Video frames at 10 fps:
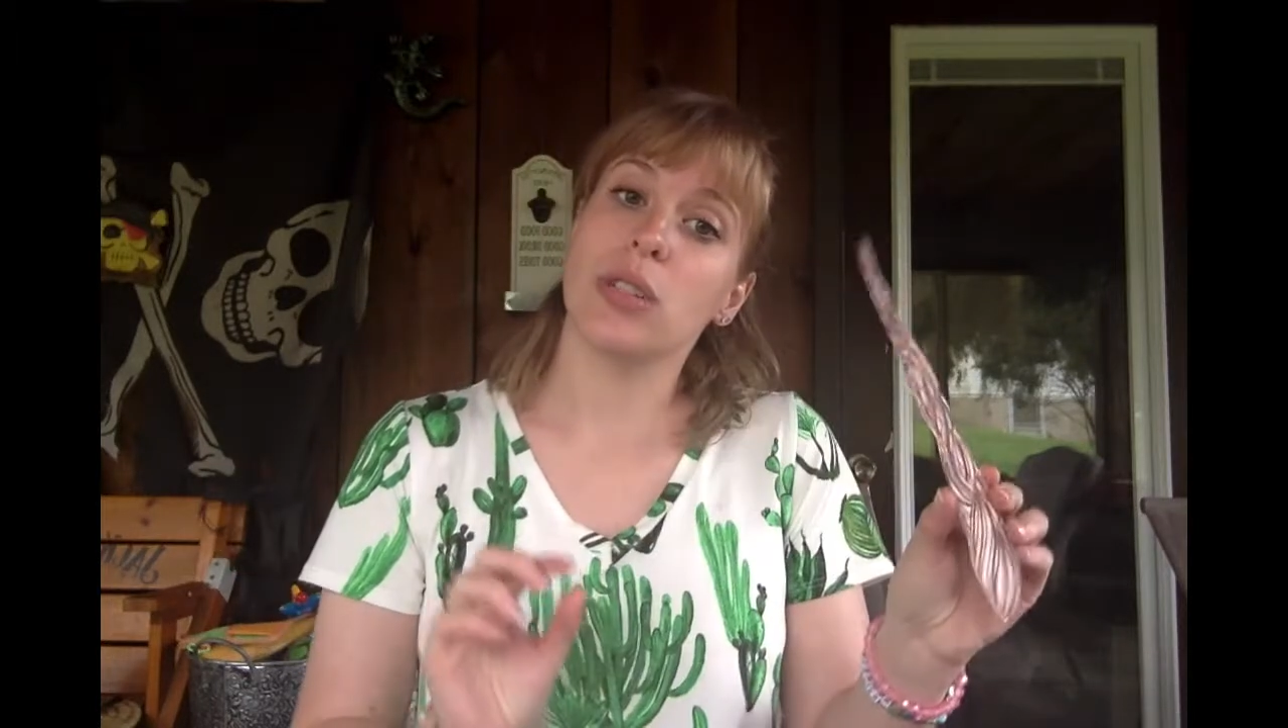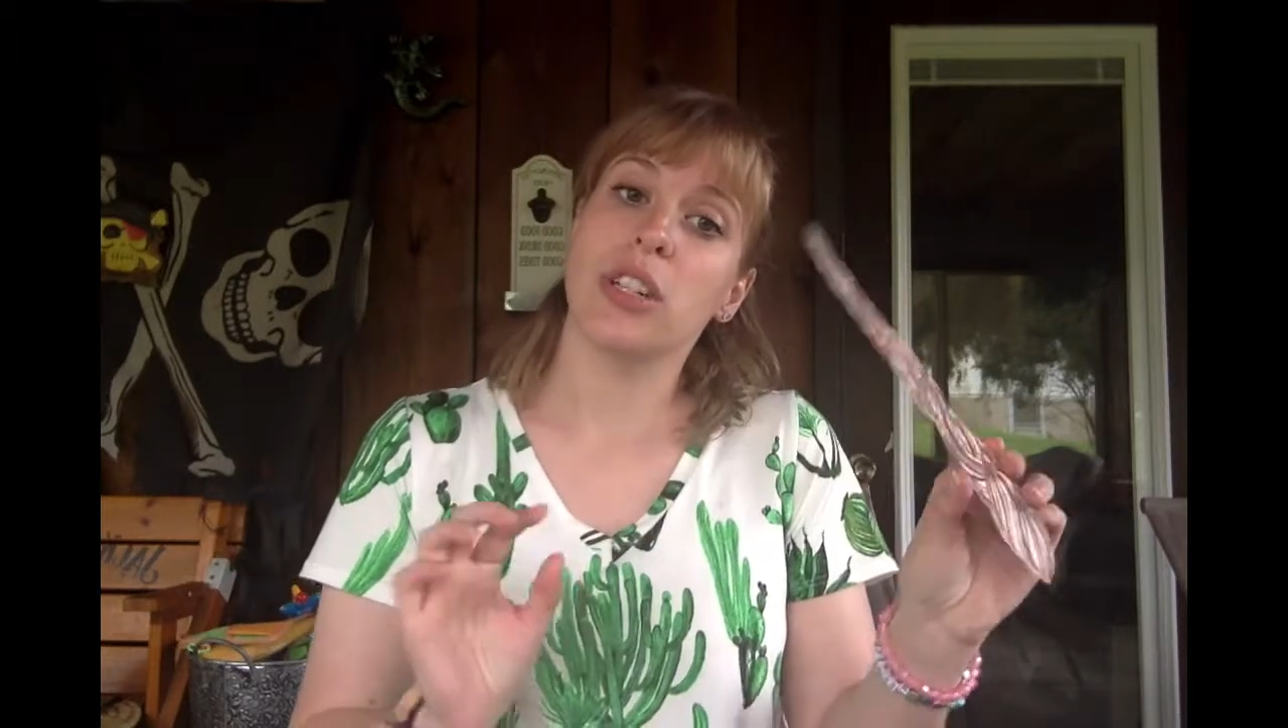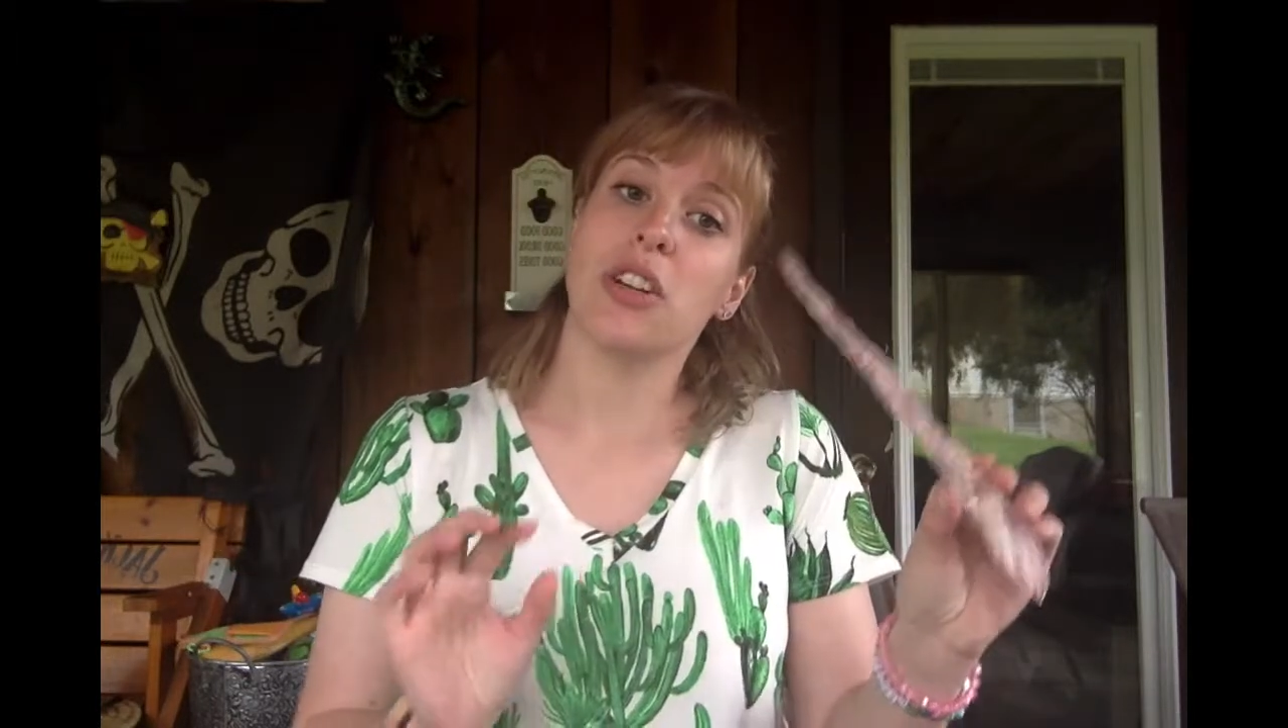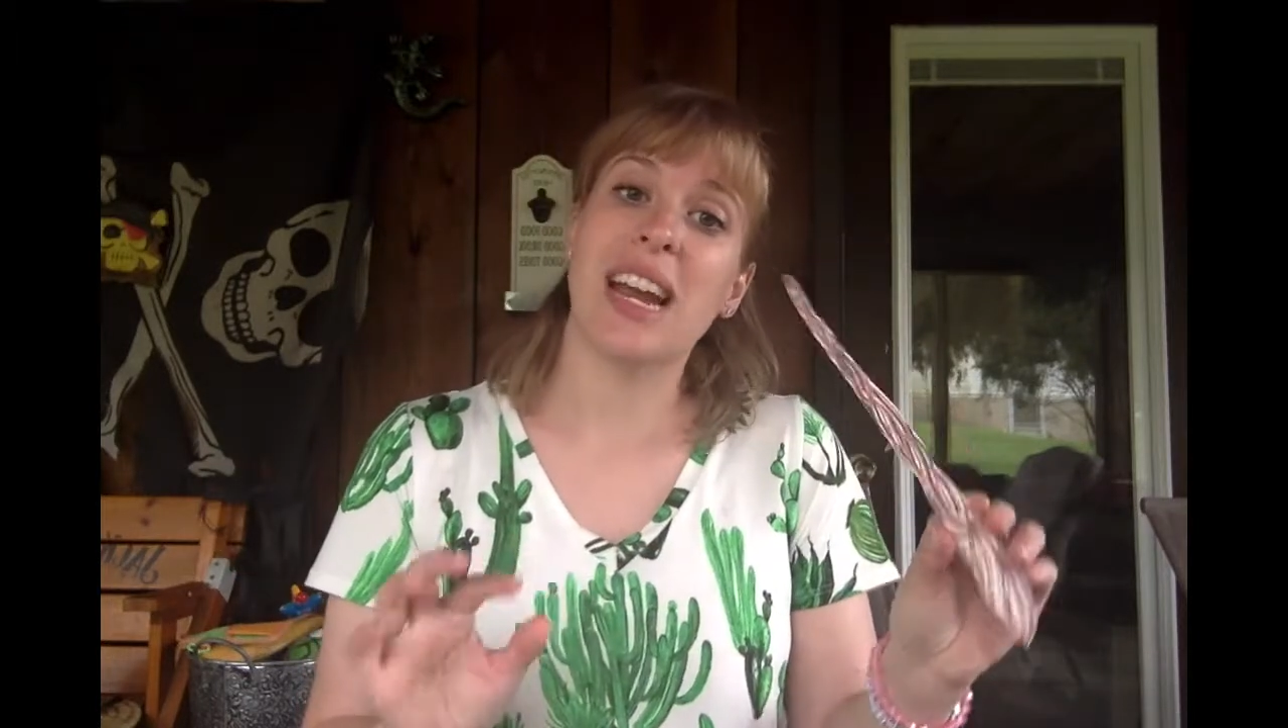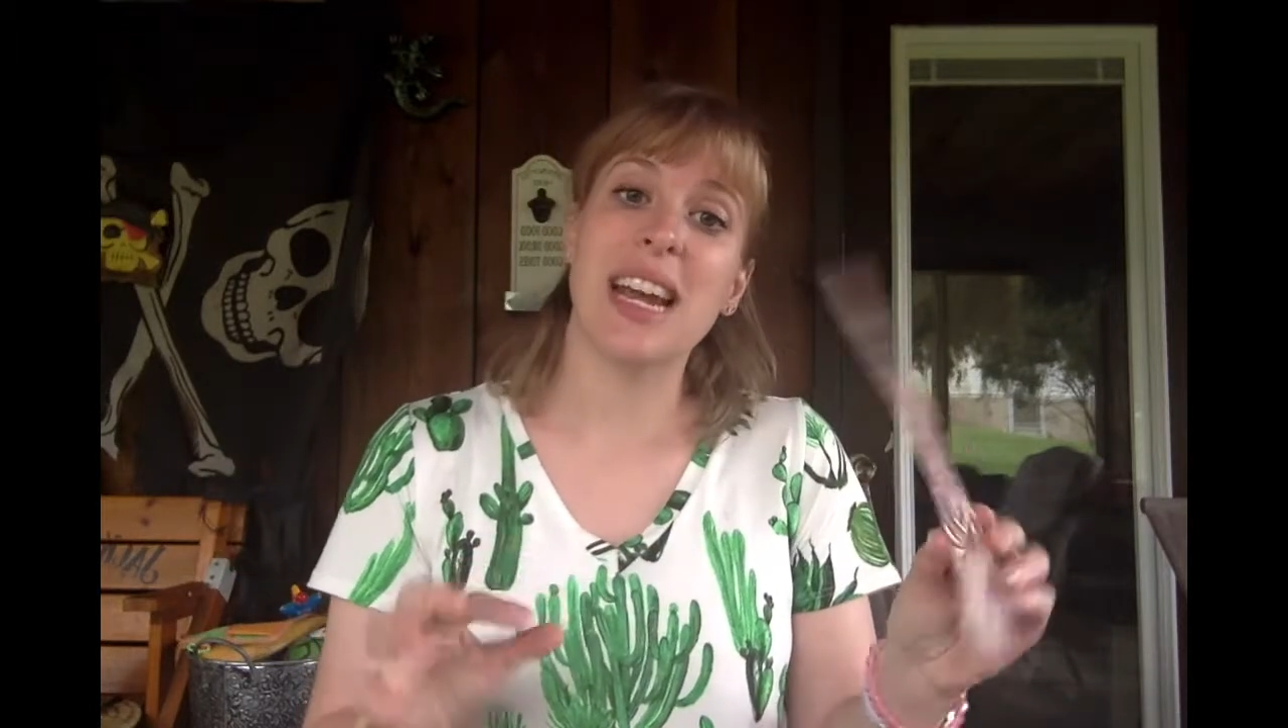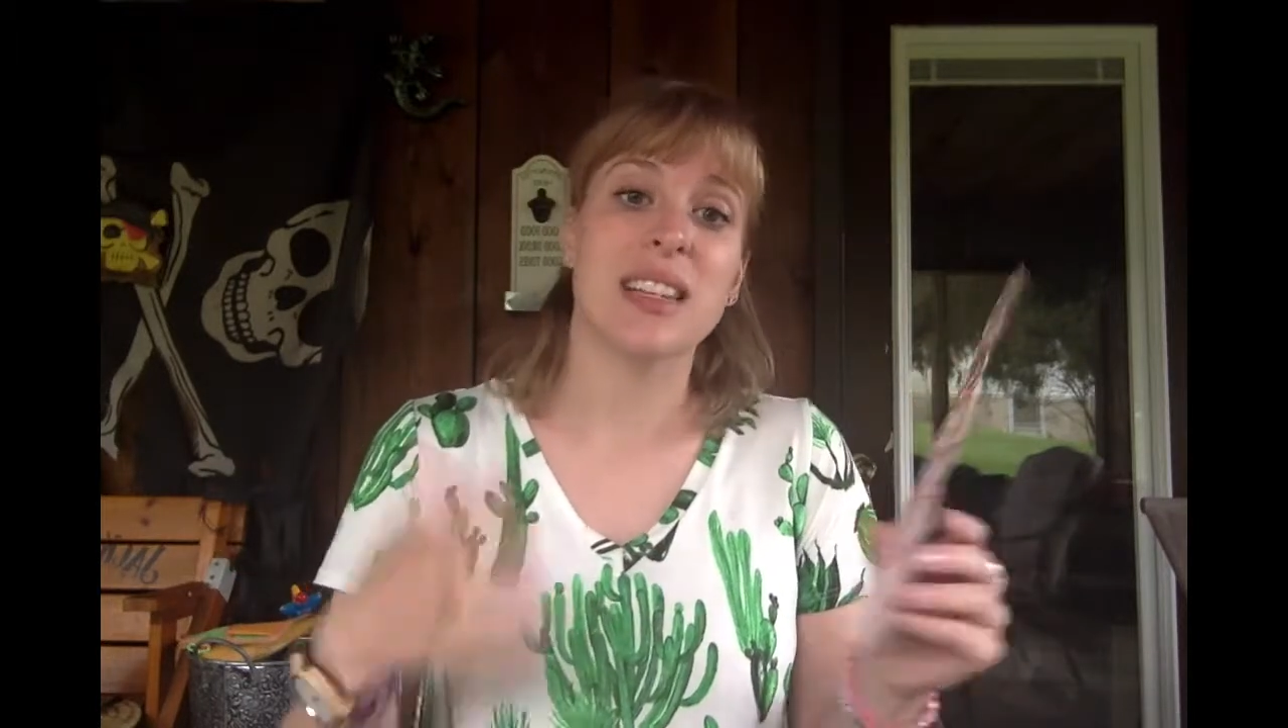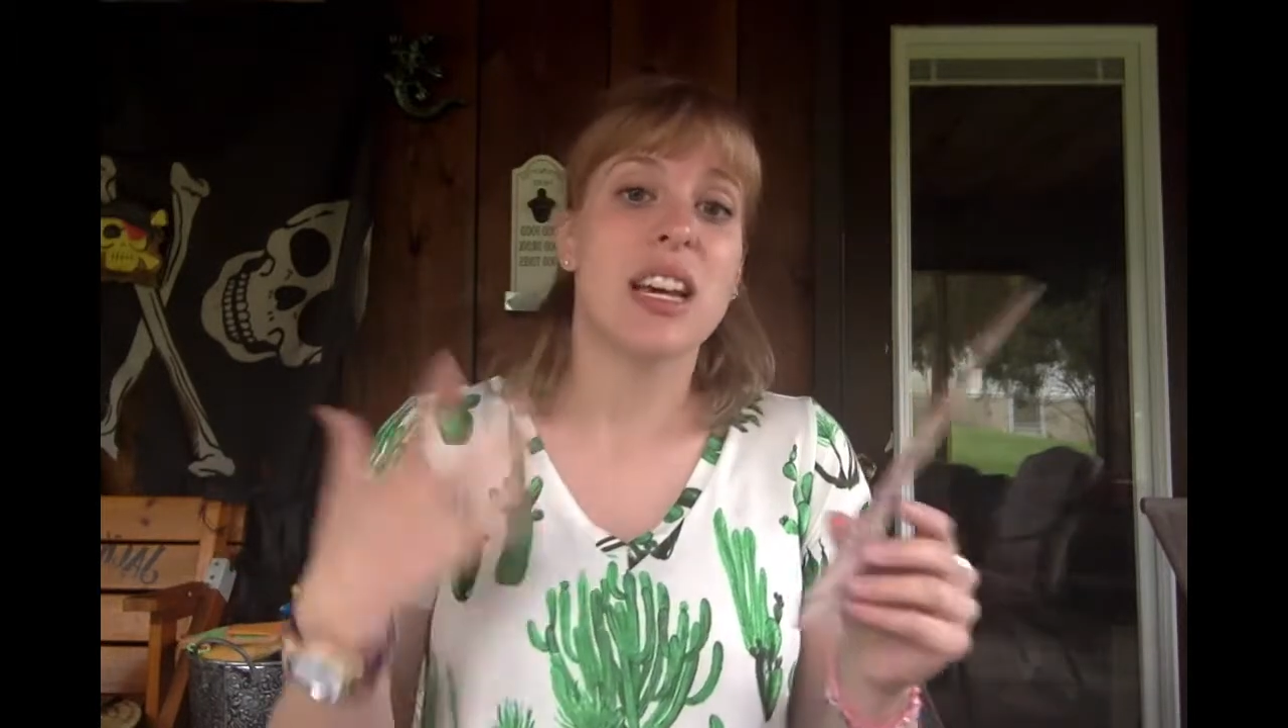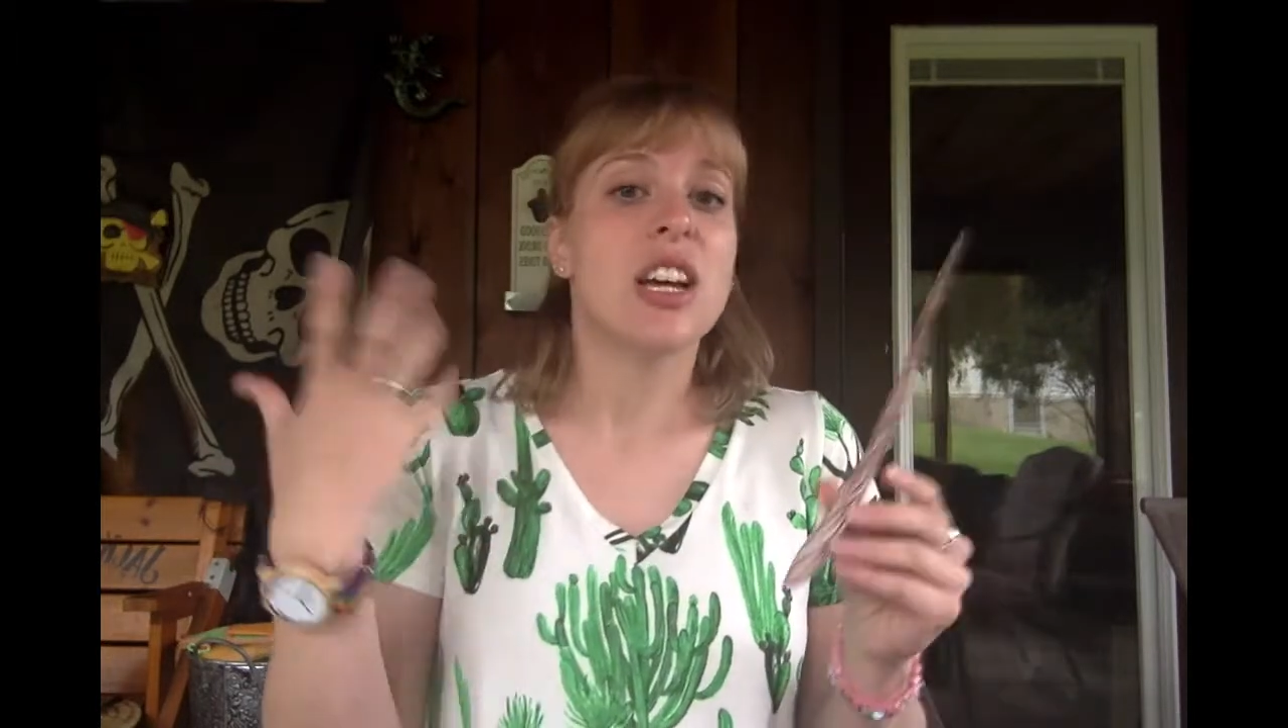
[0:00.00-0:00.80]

in your hand.